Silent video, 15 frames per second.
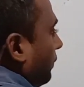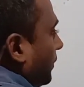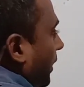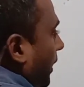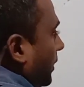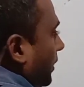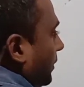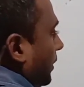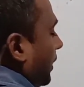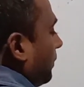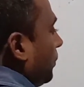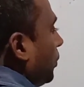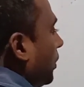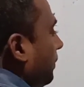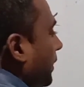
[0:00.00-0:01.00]
of charges are
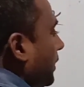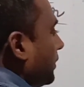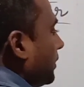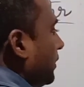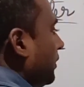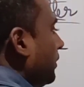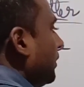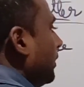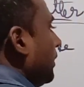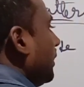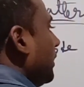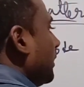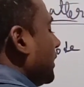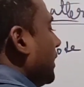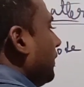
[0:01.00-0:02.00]
more, means
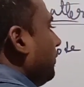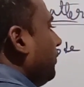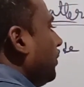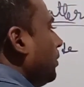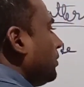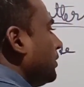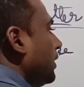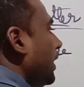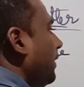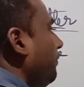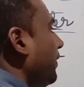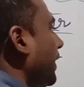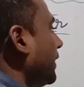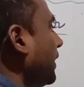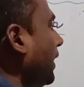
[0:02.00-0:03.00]
the force of
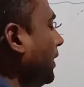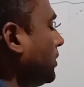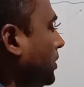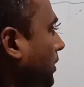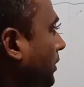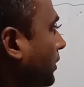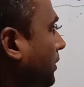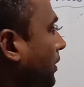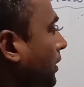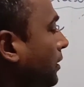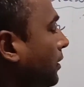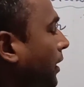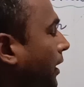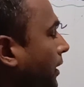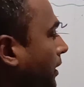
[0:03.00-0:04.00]
attraction
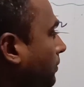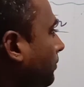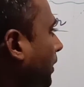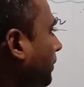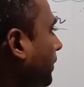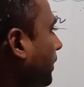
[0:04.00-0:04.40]
or it may